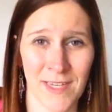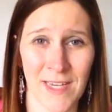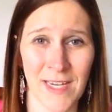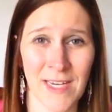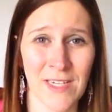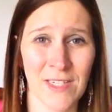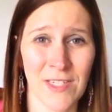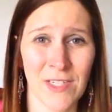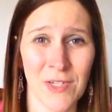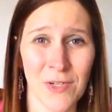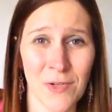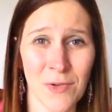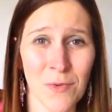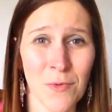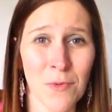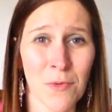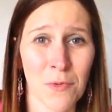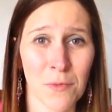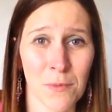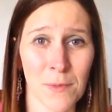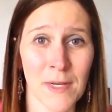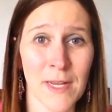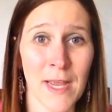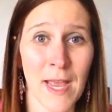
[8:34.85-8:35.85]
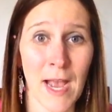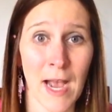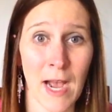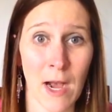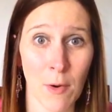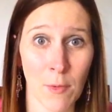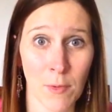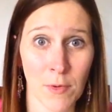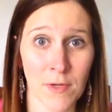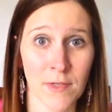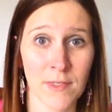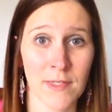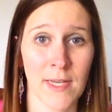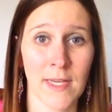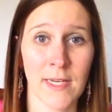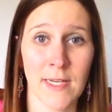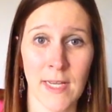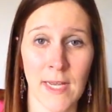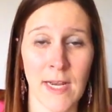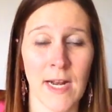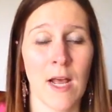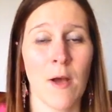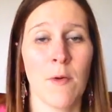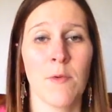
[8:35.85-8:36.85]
like 2-3 hours at night.